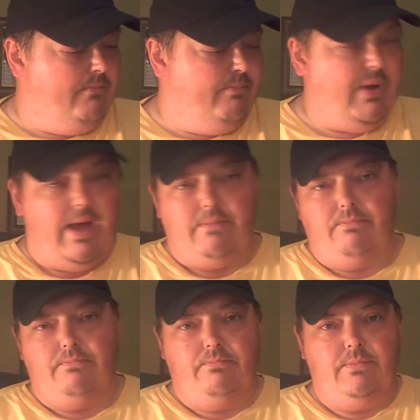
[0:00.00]
but
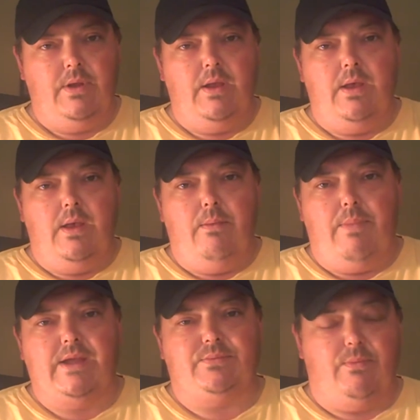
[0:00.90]

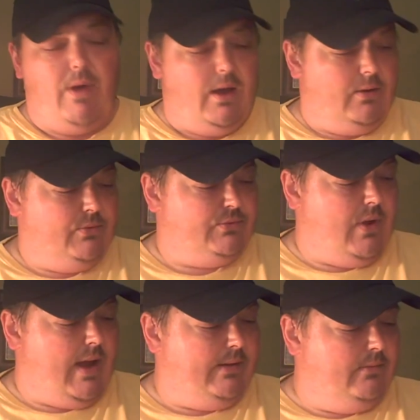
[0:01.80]
Basement Modeler was
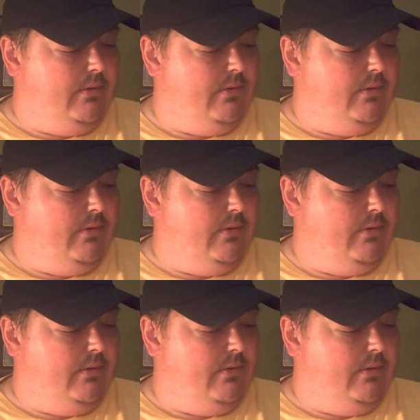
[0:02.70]
right.